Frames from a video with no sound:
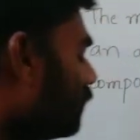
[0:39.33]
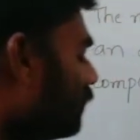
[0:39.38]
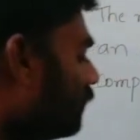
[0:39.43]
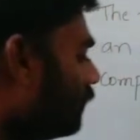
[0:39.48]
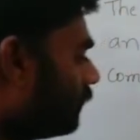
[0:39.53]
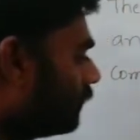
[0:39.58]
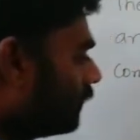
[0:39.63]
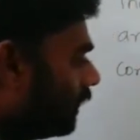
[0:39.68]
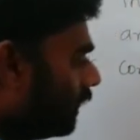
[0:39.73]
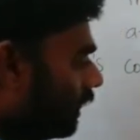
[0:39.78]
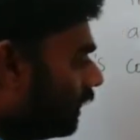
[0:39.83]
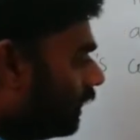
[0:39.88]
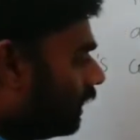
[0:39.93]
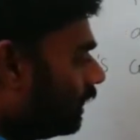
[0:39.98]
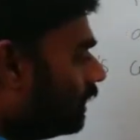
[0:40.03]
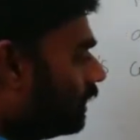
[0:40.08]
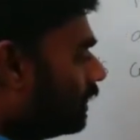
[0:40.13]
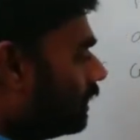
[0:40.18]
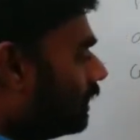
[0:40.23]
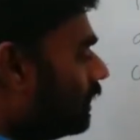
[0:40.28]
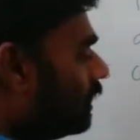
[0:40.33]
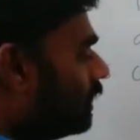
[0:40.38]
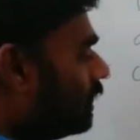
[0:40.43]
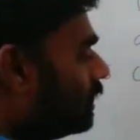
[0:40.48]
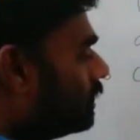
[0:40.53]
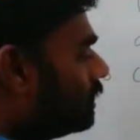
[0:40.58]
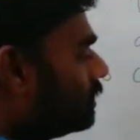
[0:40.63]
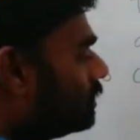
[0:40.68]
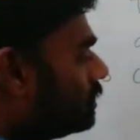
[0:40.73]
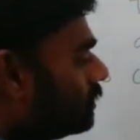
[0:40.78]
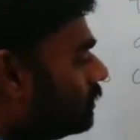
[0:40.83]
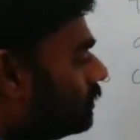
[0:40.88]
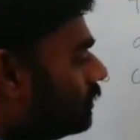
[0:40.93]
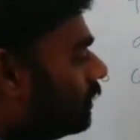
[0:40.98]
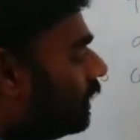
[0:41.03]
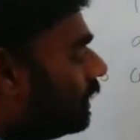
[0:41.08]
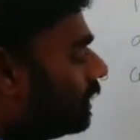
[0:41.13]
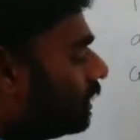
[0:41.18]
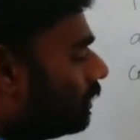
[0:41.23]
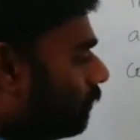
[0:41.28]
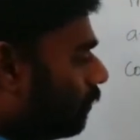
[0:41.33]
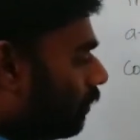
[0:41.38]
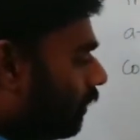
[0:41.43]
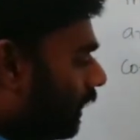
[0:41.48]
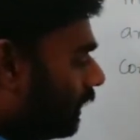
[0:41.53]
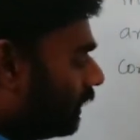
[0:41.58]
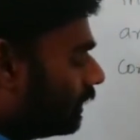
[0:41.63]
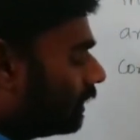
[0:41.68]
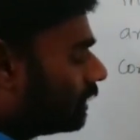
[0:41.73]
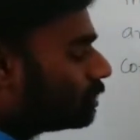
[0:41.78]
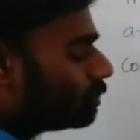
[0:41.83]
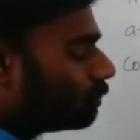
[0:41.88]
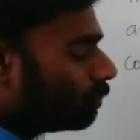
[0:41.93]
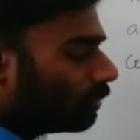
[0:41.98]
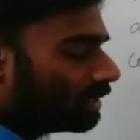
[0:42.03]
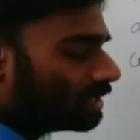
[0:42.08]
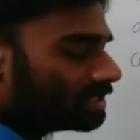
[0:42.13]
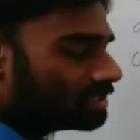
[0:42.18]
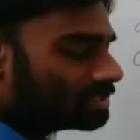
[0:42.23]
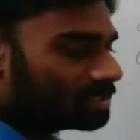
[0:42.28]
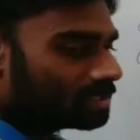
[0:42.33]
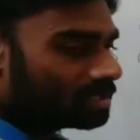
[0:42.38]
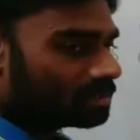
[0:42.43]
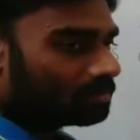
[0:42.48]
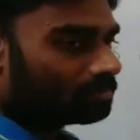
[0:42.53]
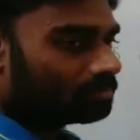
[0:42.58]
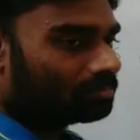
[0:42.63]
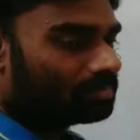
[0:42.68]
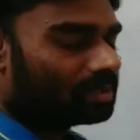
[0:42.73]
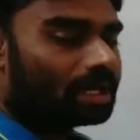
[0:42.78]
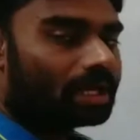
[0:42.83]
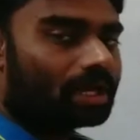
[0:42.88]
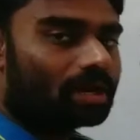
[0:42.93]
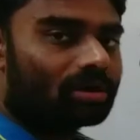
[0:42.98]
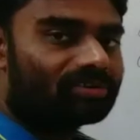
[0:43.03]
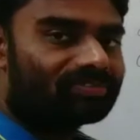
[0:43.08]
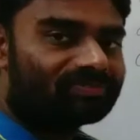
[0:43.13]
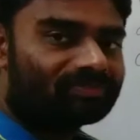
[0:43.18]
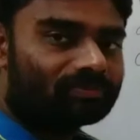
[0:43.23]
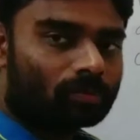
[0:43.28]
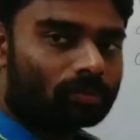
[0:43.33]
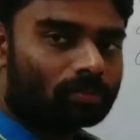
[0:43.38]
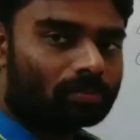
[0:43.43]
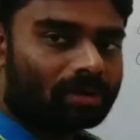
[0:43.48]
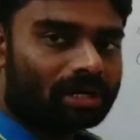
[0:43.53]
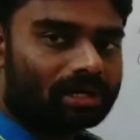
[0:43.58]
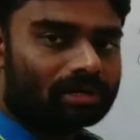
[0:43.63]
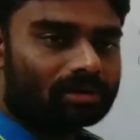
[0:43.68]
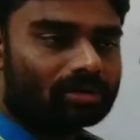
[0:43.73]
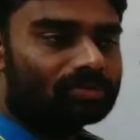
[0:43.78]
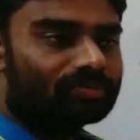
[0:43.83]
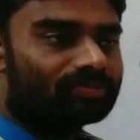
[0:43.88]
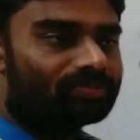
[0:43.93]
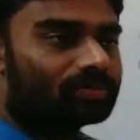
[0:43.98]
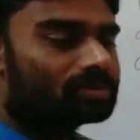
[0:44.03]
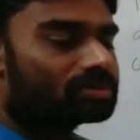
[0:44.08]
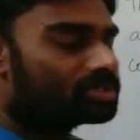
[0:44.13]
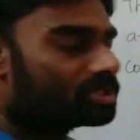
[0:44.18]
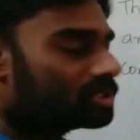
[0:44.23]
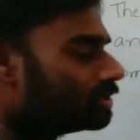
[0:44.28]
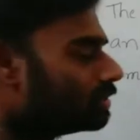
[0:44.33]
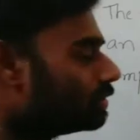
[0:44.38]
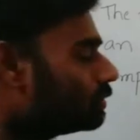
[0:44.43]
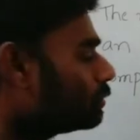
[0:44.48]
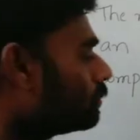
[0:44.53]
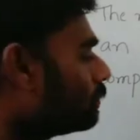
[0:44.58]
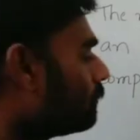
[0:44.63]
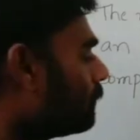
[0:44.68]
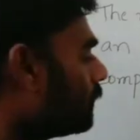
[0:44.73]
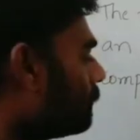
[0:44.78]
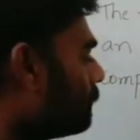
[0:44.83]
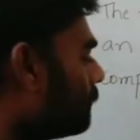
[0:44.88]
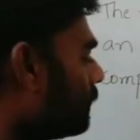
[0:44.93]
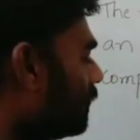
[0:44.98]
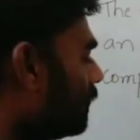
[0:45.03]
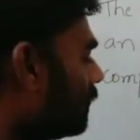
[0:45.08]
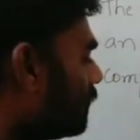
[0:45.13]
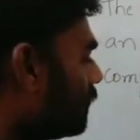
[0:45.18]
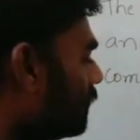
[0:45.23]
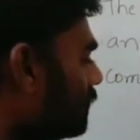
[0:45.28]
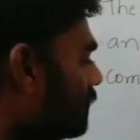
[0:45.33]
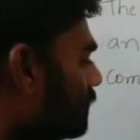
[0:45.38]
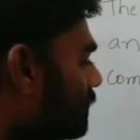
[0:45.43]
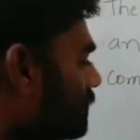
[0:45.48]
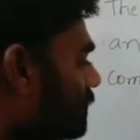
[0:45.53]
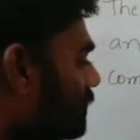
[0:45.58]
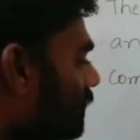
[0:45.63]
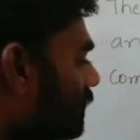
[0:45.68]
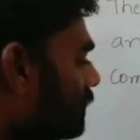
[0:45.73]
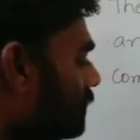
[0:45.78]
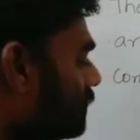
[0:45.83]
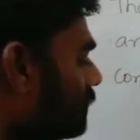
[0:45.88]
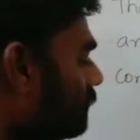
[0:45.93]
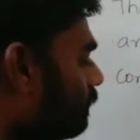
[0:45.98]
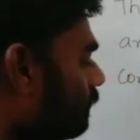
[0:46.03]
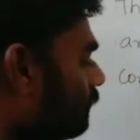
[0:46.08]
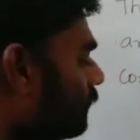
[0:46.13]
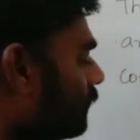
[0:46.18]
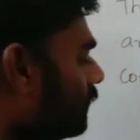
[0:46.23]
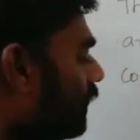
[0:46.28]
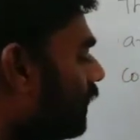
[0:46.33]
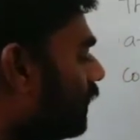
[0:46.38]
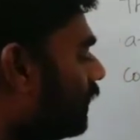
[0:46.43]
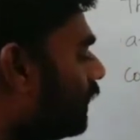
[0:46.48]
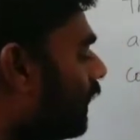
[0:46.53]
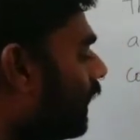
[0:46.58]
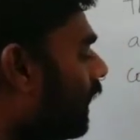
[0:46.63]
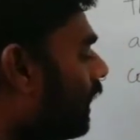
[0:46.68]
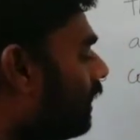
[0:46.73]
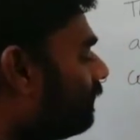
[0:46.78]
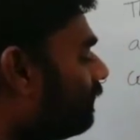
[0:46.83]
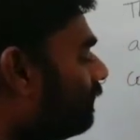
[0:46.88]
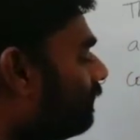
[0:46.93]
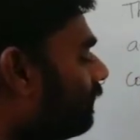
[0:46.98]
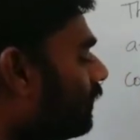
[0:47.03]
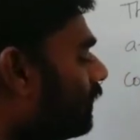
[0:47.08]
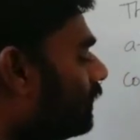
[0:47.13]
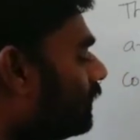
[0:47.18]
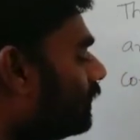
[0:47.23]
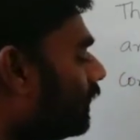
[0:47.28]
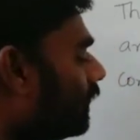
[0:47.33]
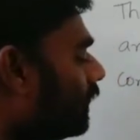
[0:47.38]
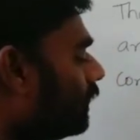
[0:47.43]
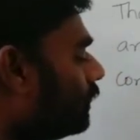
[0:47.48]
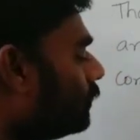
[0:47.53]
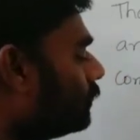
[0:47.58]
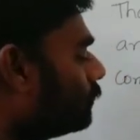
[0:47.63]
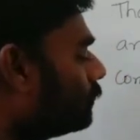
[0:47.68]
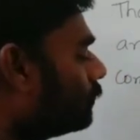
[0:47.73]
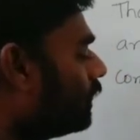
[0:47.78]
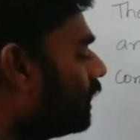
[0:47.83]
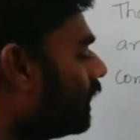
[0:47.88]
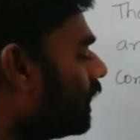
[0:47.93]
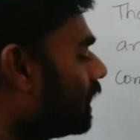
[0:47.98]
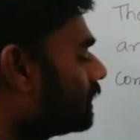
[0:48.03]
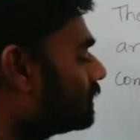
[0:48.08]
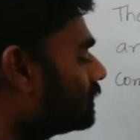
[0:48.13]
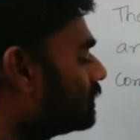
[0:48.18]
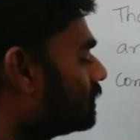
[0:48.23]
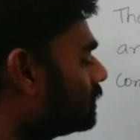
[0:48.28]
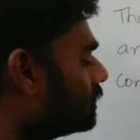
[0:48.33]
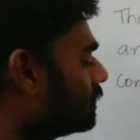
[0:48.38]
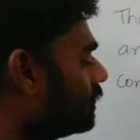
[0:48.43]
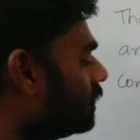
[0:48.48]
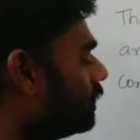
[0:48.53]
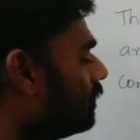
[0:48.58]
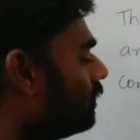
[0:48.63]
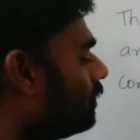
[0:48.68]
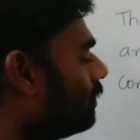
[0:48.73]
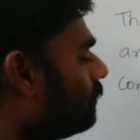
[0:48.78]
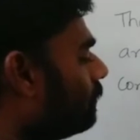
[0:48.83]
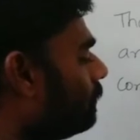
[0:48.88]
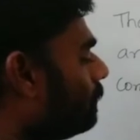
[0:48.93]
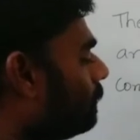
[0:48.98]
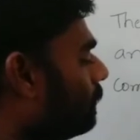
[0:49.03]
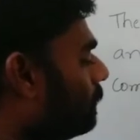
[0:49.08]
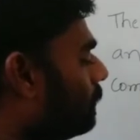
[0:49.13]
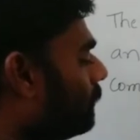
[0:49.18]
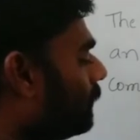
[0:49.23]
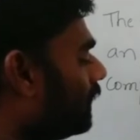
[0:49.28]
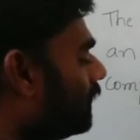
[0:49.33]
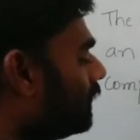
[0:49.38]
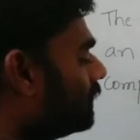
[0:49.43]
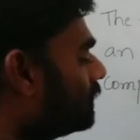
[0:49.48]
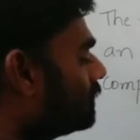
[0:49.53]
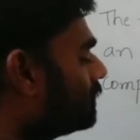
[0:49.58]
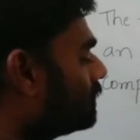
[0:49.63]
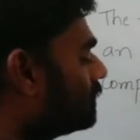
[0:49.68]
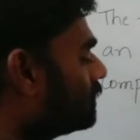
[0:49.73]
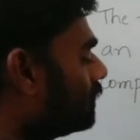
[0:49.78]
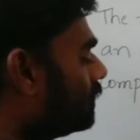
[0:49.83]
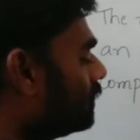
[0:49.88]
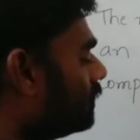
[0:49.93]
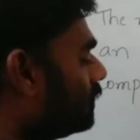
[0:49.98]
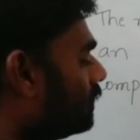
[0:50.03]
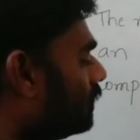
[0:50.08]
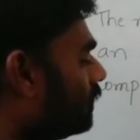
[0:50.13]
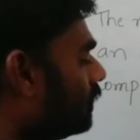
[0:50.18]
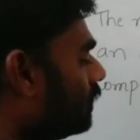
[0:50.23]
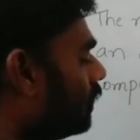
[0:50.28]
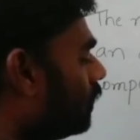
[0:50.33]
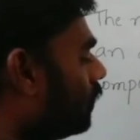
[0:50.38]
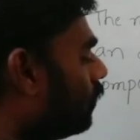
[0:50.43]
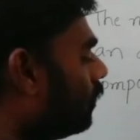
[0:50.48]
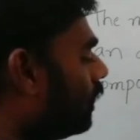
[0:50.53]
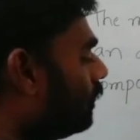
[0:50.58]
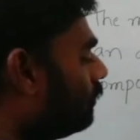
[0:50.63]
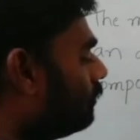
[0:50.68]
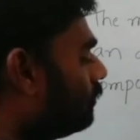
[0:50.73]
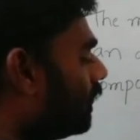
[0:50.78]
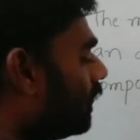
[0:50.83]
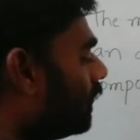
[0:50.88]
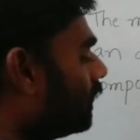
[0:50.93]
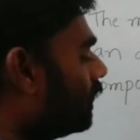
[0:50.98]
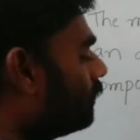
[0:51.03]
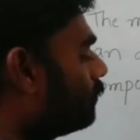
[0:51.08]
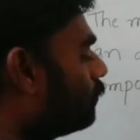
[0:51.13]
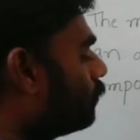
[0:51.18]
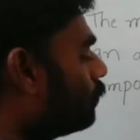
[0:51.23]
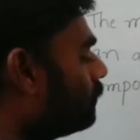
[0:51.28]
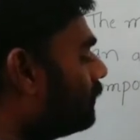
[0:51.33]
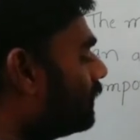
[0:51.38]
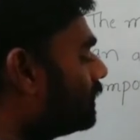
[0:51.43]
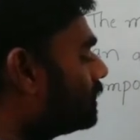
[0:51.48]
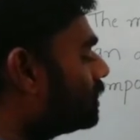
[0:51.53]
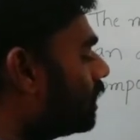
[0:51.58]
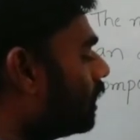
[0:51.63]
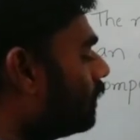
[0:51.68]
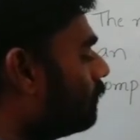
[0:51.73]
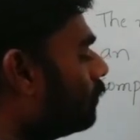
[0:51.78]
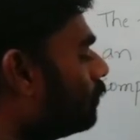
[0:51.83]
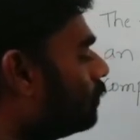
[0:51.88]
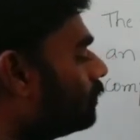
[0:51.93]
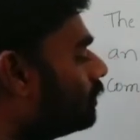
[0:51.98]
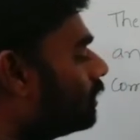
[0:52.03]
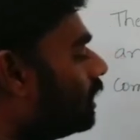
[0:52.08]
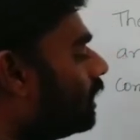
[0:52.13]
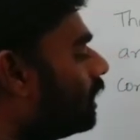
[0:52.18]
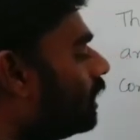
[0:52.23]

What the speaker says: Okay, so at your point. So what is the meaning of movement? Force into perpendicular distance. Then F1 into X plus. Now I am taking moments of